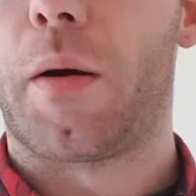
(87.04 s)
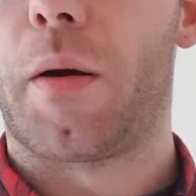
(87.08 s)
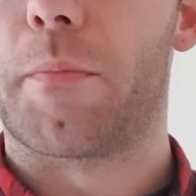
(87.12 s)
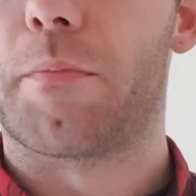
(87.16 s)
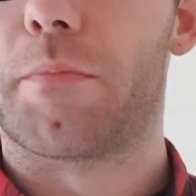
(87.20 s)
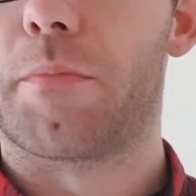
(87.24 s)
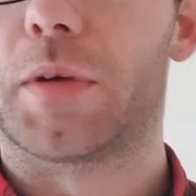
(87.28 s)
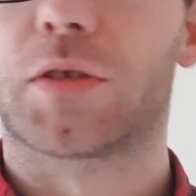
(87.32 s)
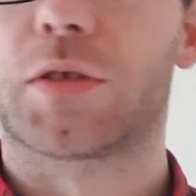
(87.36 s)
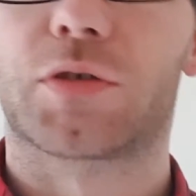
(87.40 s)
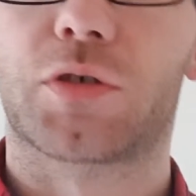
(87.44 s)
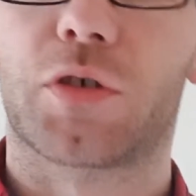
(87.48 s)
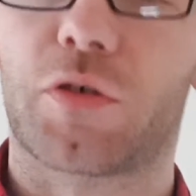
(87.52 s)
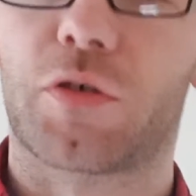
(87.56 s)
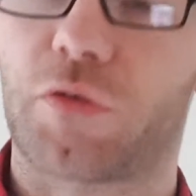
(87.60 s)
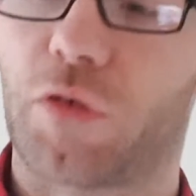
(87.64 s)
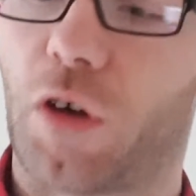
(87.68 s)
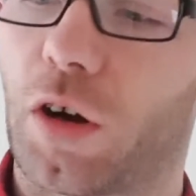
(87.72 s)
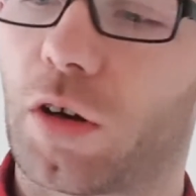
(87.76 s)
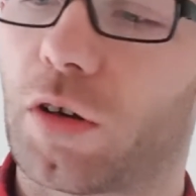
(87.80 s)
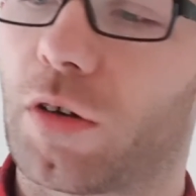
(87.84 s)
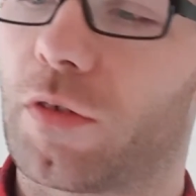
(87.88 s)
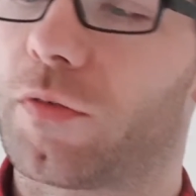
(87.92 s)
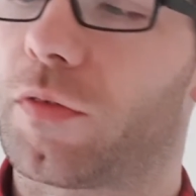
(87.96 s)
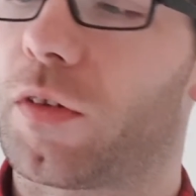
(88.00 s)
Mr.
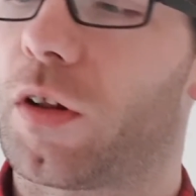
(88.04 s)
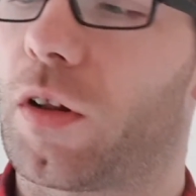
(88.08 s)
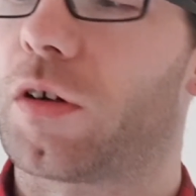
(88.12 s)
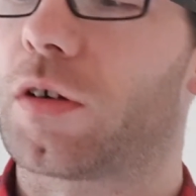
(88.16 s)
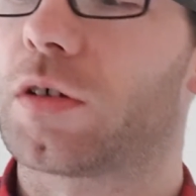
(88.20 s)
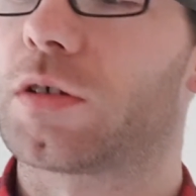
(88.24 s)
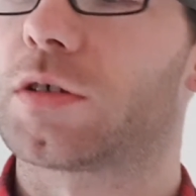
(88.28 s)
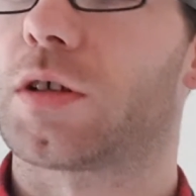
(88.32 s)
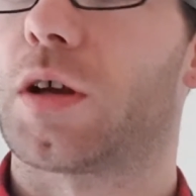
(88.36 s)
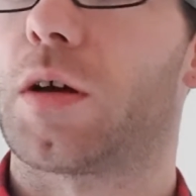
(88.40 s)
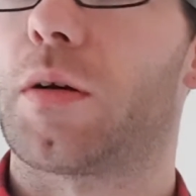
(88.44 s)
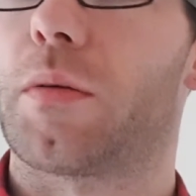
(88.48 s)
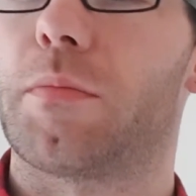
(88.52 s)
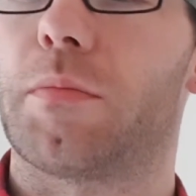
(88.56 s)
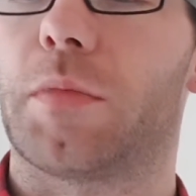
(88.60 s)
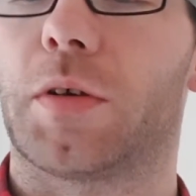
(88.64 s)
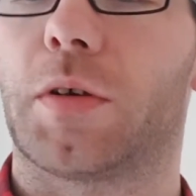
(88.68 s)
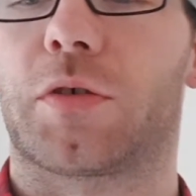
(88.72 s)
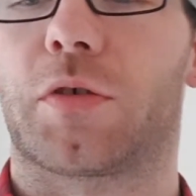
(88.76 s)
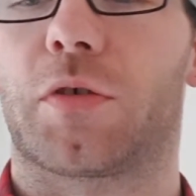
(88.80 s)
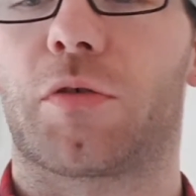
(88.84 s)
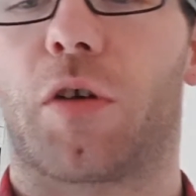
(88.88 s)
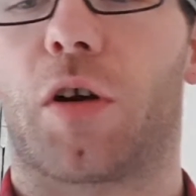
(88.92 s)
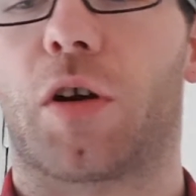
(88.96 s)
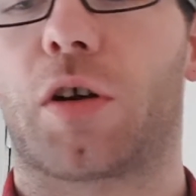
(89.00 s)
Rocker Vlogs,
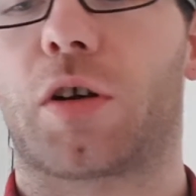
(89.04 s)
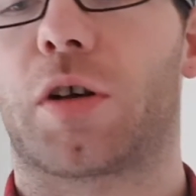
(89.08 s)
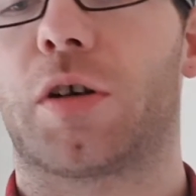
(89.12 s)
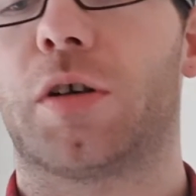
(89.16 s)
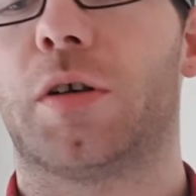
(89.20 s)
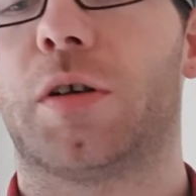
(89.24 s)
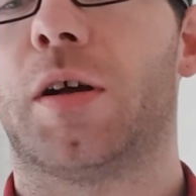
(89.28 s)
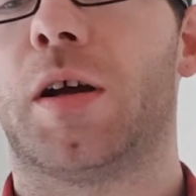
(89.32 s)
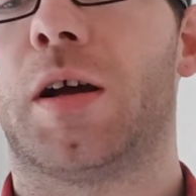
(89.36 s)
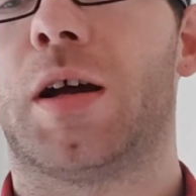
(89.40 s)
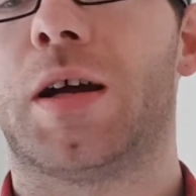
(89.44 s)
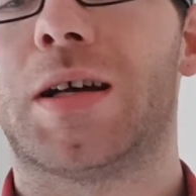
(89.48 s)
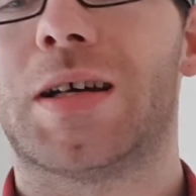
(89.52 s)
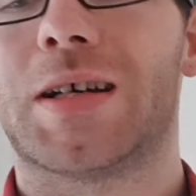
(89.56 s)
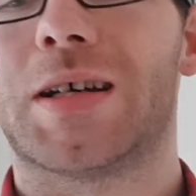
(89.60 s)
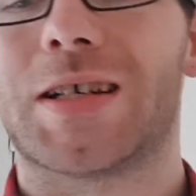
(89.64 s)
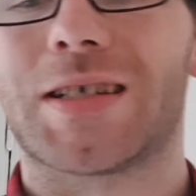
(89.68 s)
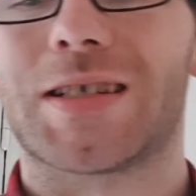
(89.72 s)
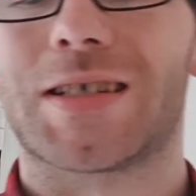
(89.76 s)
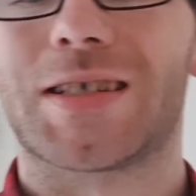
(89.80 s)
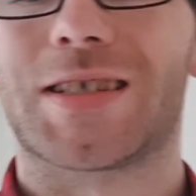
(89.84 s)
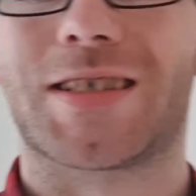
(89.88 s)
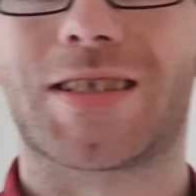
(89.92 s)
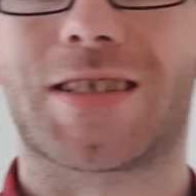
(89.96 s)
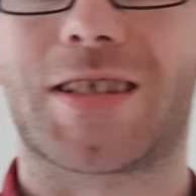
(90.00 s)
Mr. Rocker,
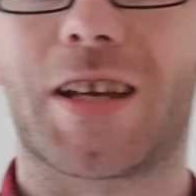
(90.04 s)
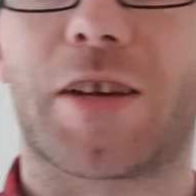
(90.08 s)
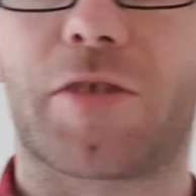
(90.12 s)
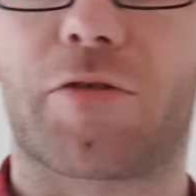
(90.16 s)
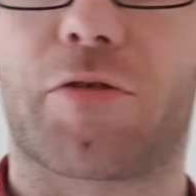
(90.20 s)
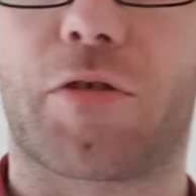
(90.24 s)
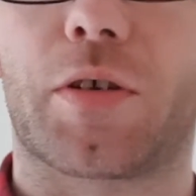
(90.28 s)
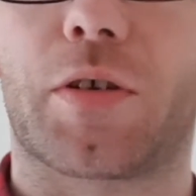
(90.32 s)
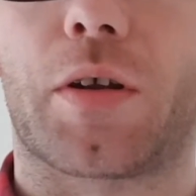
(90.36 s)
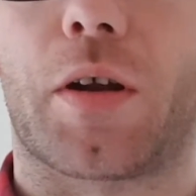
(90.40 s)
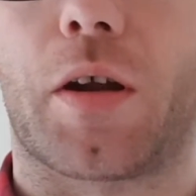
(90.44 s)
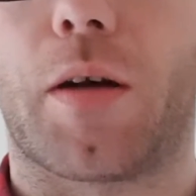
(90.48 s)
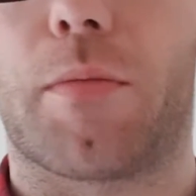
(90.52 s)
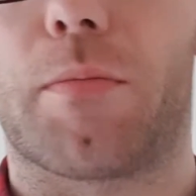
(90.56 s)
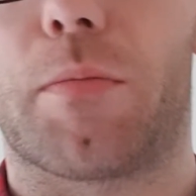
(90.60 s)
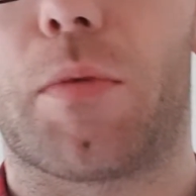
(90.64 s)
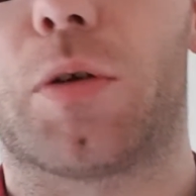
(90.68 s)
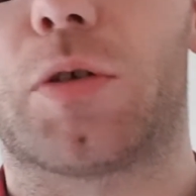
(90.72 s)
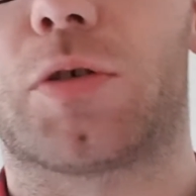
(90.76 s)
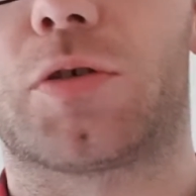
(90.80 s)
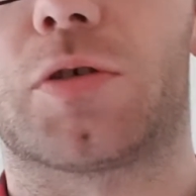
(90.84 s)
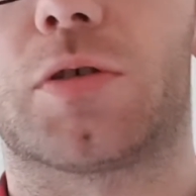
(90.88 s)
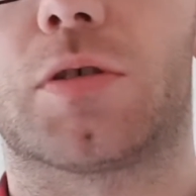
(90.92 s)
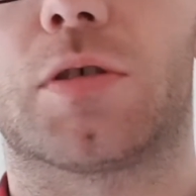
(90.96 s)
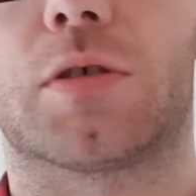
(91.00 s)
Sacred
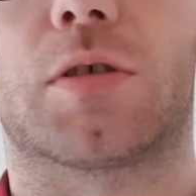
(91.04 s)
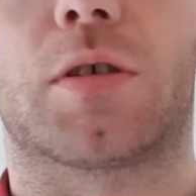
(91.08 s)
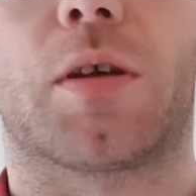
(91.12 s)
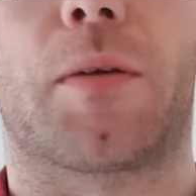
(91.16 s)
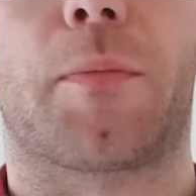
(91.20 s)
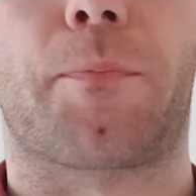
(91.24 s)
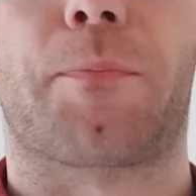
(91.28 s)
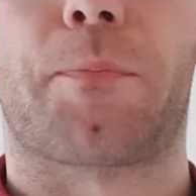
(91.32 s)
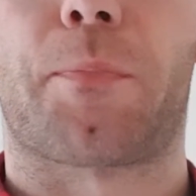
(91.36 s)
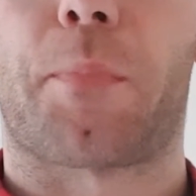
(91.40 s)
Emotions,